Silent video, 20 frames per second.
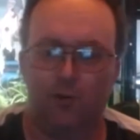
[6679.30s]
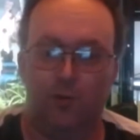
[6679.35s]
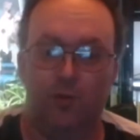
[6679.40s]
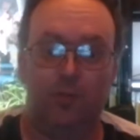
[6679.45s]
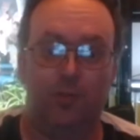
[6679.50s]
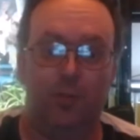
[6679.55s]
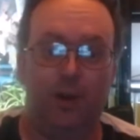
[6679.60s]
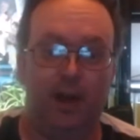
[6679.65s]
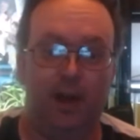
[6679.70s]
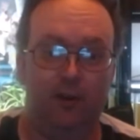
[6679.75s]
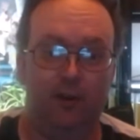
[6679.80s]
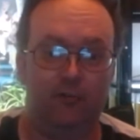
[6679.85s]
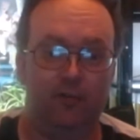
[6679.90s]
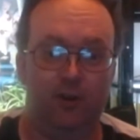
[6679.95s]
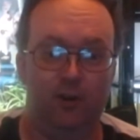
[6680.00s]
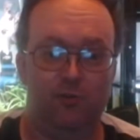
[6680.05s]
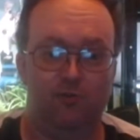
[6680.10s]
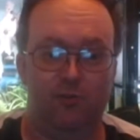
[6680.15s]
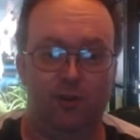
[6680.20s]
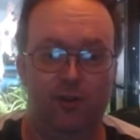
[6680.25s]
with bag of
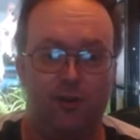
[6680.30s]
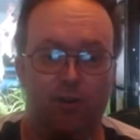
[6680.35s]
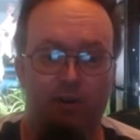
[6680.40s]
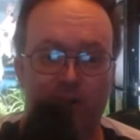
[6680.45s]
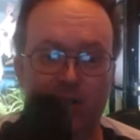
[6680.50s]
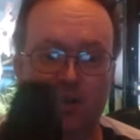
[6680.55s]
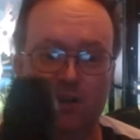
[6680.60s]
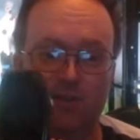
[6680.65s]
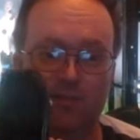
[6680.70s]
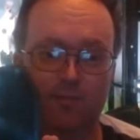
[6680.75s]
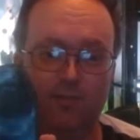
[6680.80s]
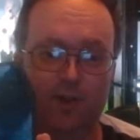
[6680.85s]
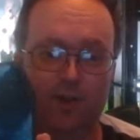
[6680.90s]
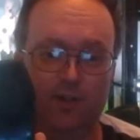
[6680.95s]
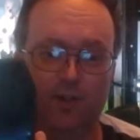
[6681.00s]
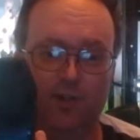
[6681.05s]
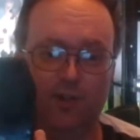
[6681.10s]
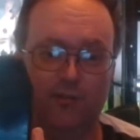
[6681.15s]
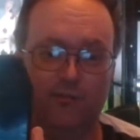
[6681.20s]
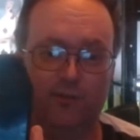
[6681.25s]
drugs written on it isn't
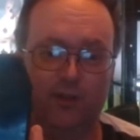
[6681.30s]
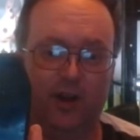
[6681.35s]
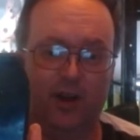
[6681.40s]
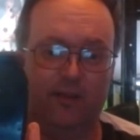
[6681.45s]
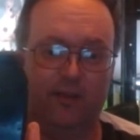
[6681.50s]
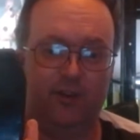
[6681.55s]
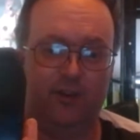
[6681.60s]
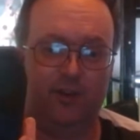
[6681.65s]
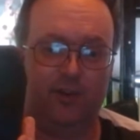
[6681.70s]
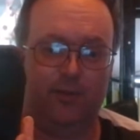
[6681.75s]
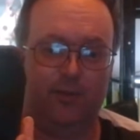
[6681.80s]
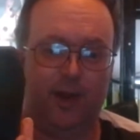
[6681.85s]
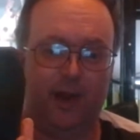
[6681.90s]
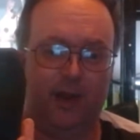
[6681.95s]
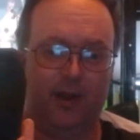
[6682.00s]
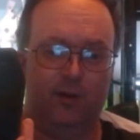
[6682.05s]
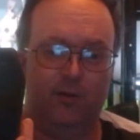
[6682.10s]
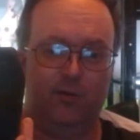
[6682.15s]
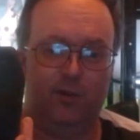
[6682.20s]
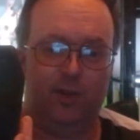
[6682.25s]
much different to having a
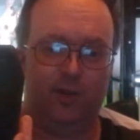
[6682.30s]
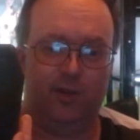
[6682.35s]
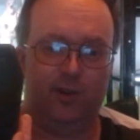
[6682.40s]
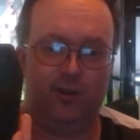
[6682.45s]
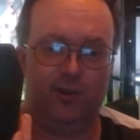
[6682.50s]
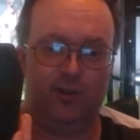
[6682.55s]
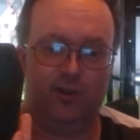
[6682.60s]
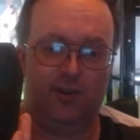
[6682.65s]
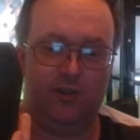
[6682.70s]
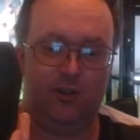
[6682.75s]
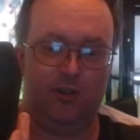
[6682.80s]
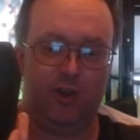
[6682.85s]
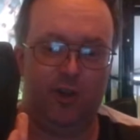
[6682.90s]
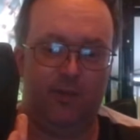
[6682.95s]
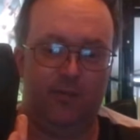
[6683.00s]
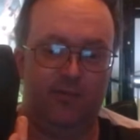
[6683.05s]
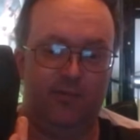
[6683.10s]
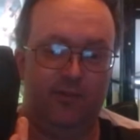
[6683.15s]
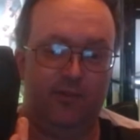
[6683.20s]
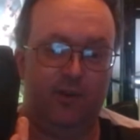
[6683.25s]
tobacco tin that's in the
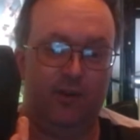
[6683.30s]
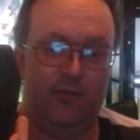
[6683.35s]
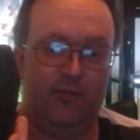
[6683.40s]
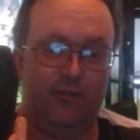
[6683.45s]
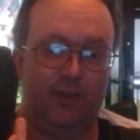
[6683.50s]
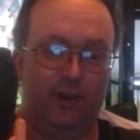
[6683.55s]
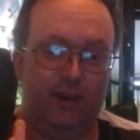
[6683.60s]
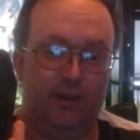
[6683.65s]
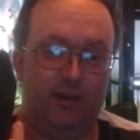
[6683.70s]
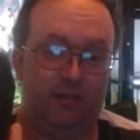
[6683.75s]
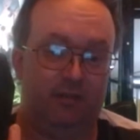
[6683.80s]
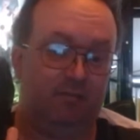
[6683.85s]
shape of a coffin.